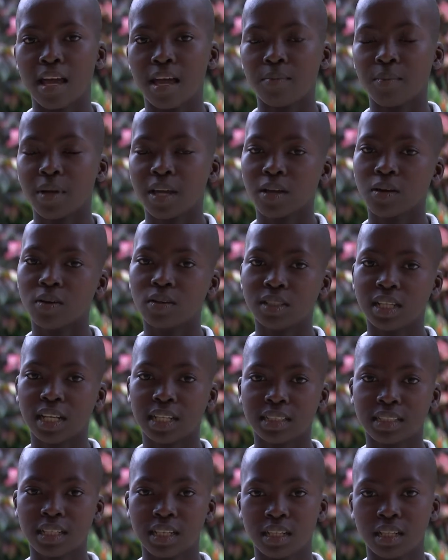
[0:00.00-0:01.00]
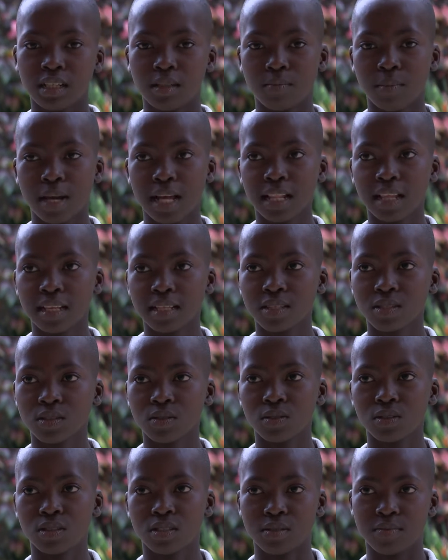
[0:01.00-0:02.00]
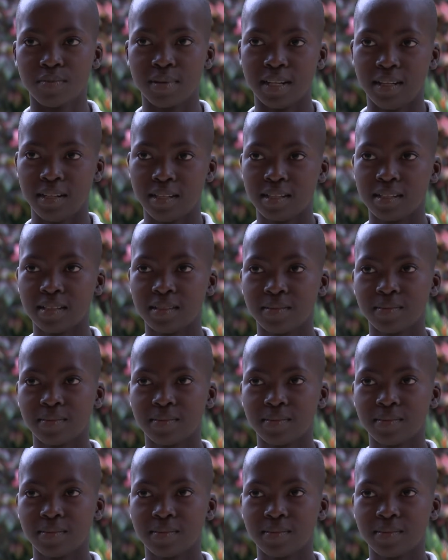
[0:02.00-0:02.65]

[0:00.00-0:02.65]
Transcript: am a conductor in Mbale Schools Band.